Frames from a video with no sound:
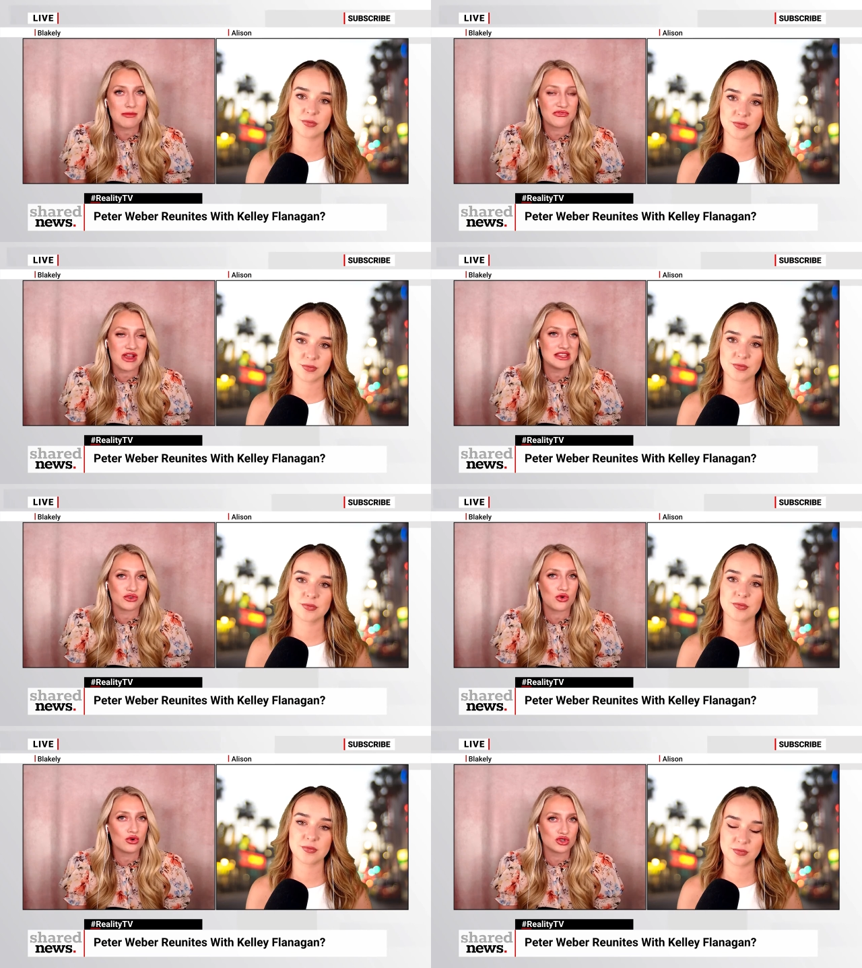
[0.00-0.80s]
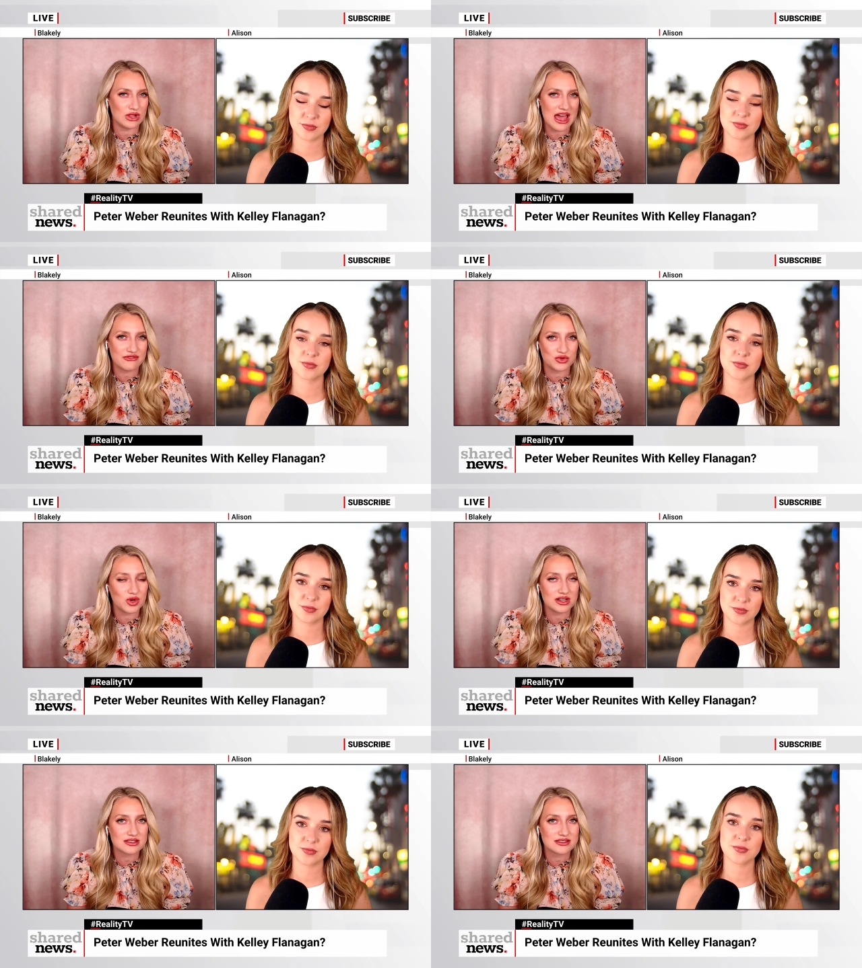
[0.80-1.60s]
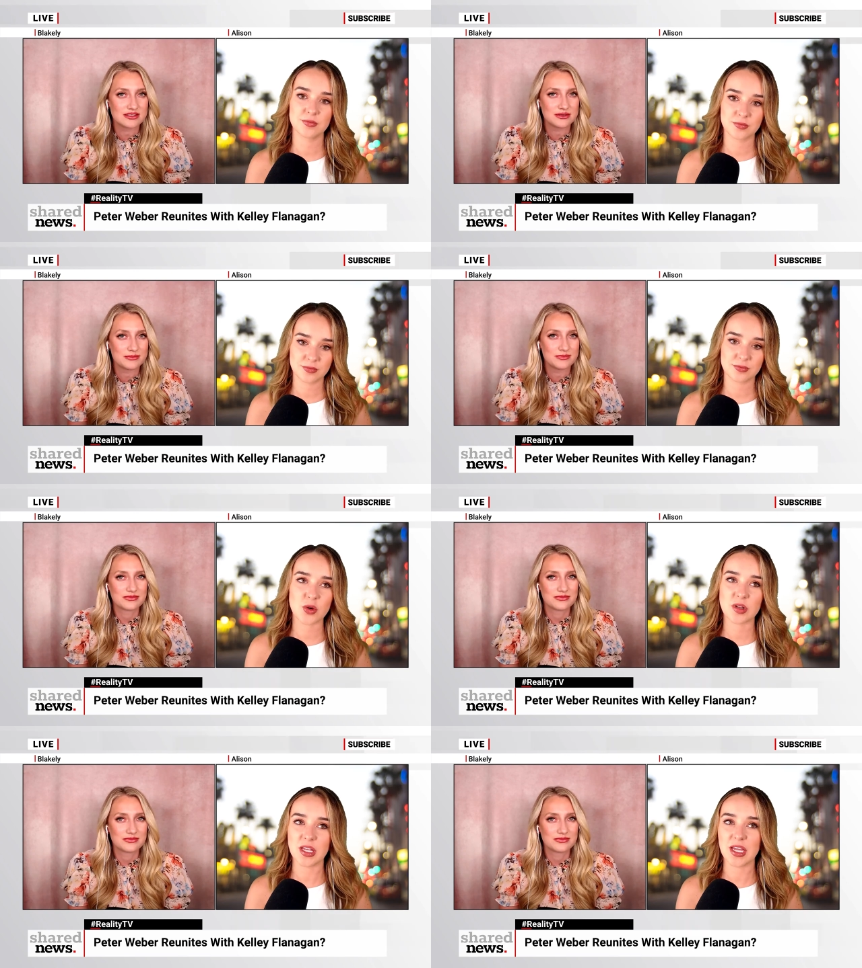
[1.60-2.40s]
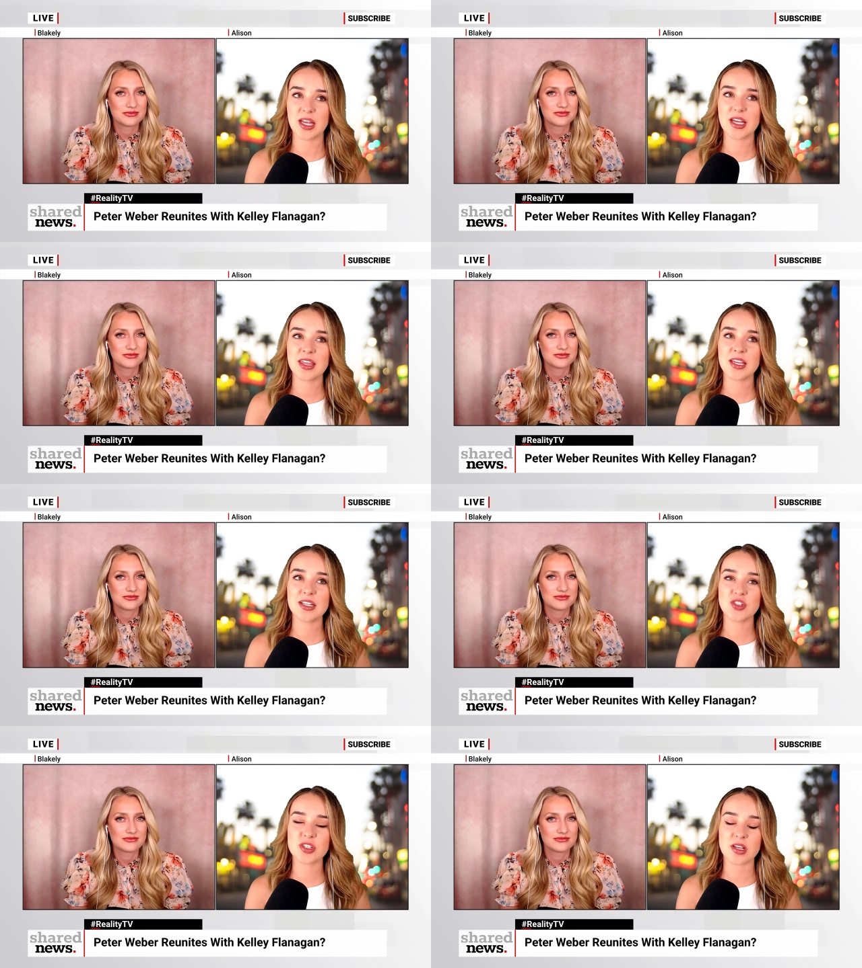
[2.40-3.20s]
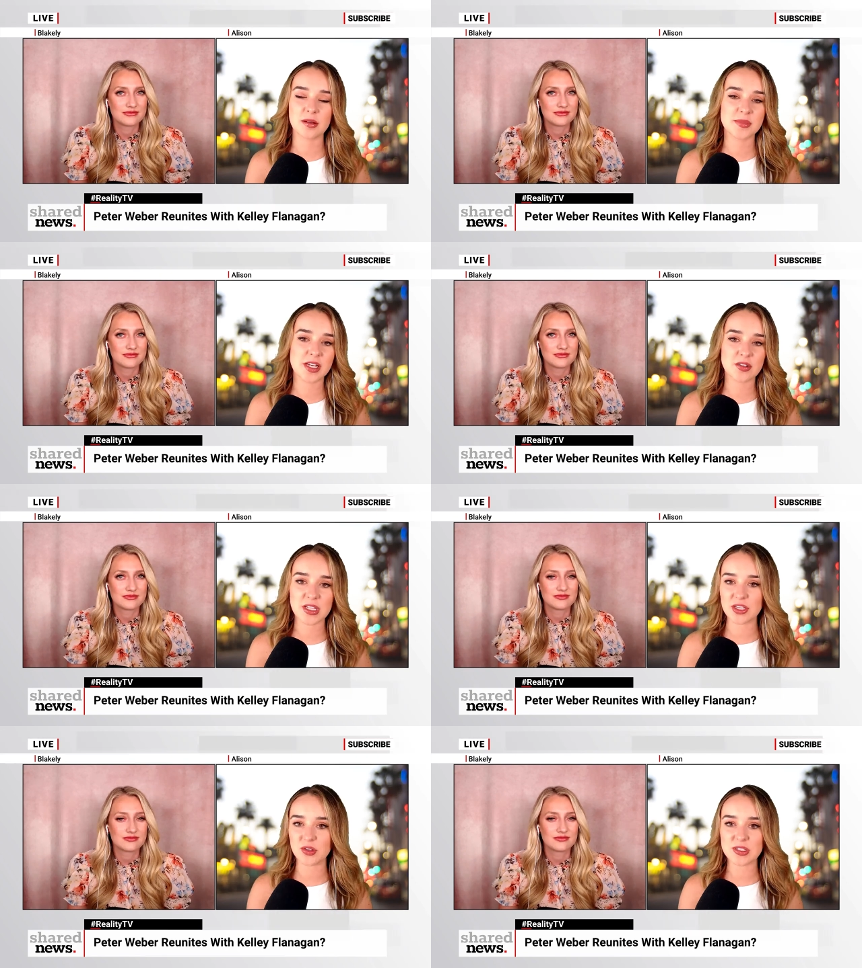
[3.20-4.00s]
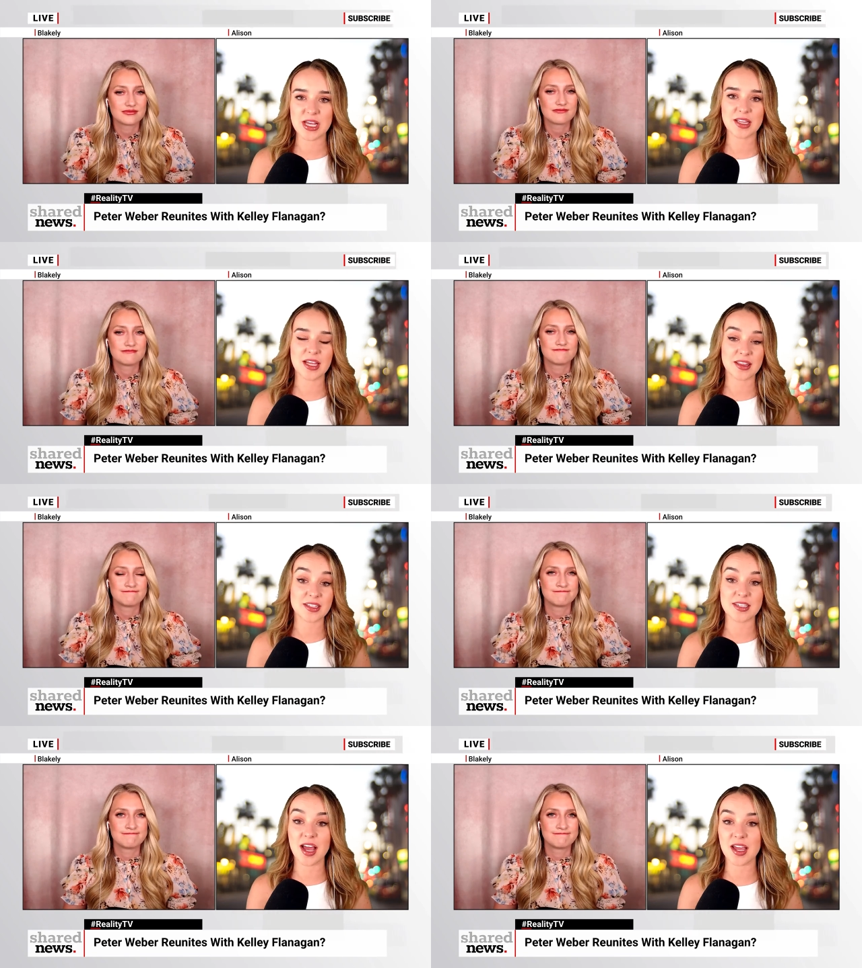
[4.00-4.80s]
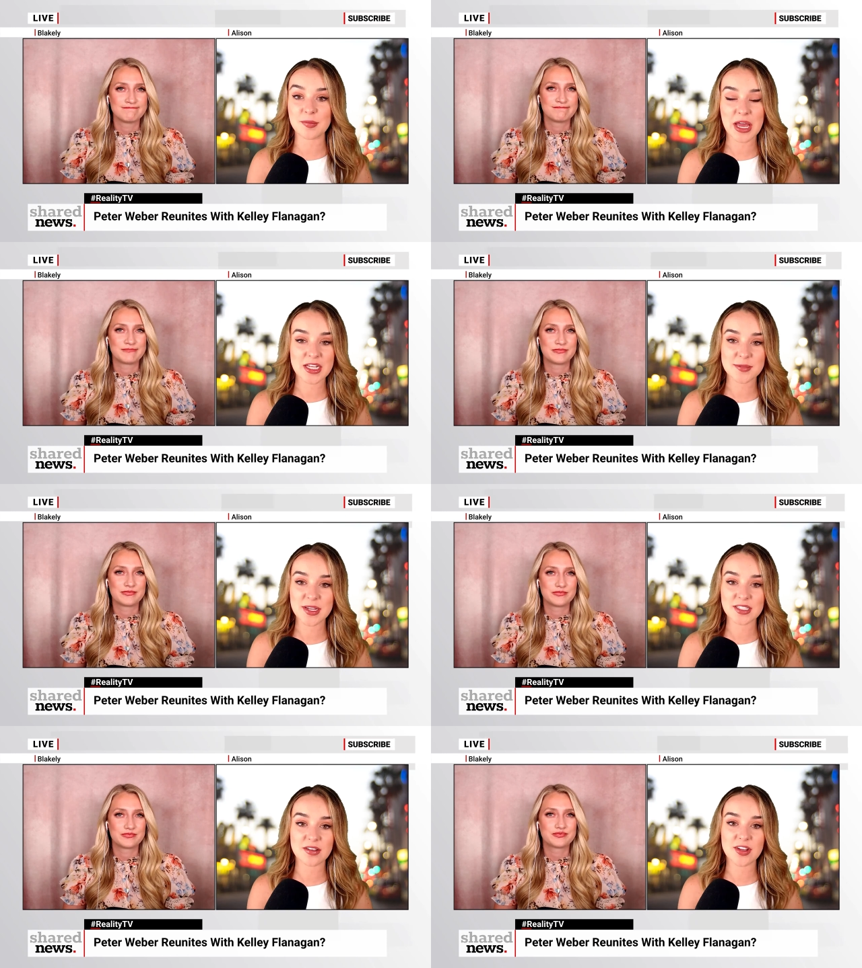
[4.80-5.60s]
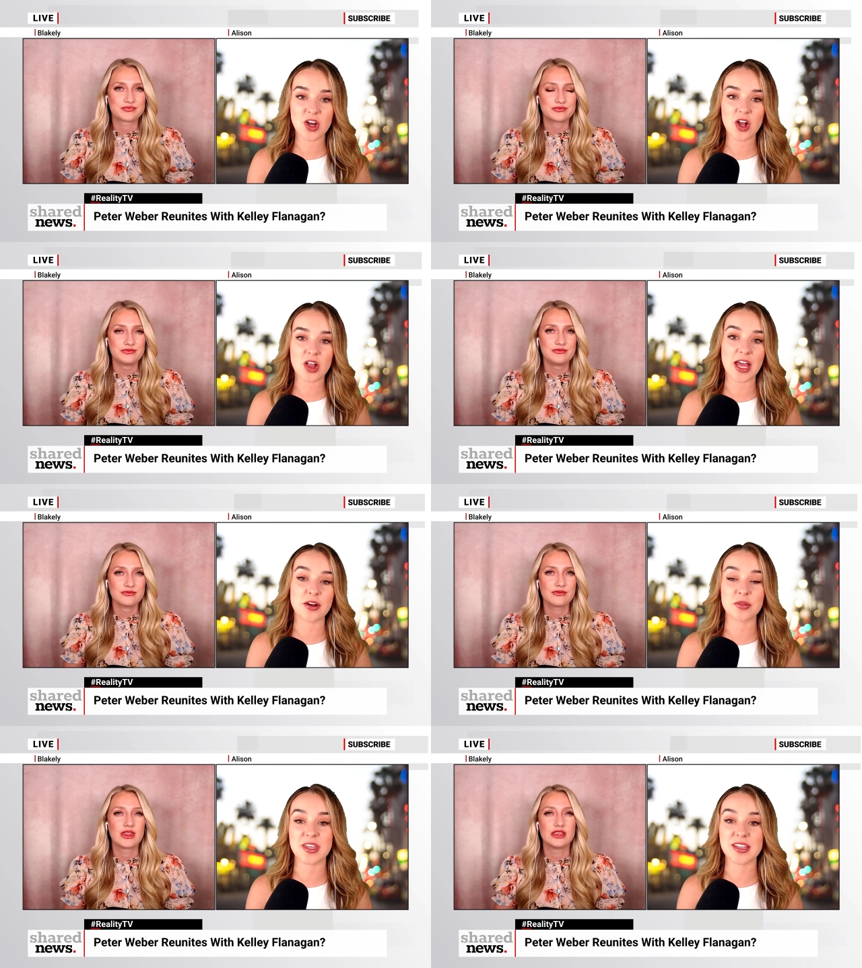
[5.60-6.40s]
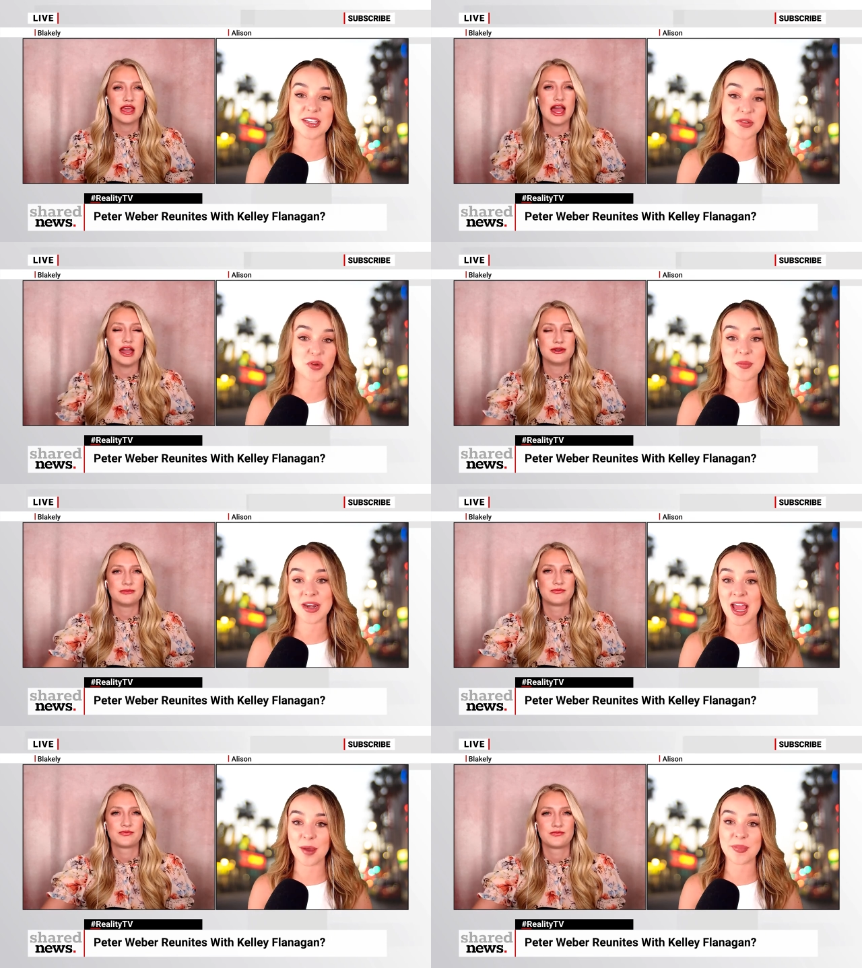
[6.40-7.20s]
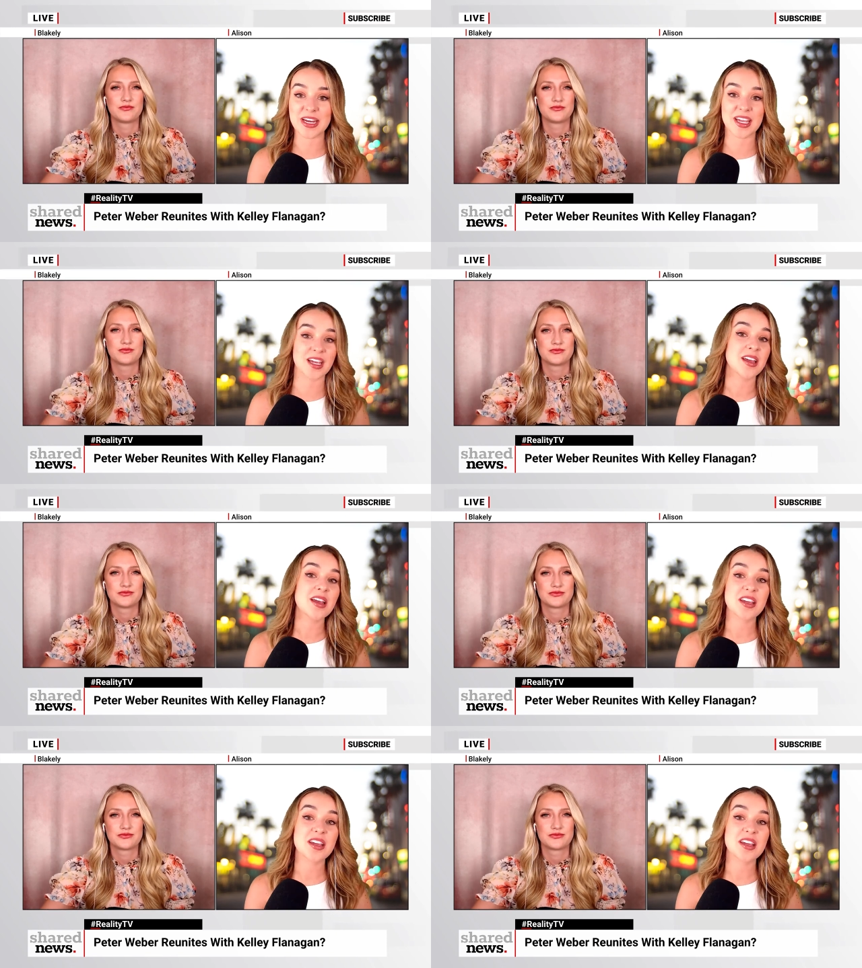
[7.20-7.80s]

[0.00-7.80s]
Speaker 1: become friends or cordial afterwards.
Speaker 2: Totally. And I think it just comes down to, like you said, like the time aspect of it all. I don't think yeah. this would have been happening,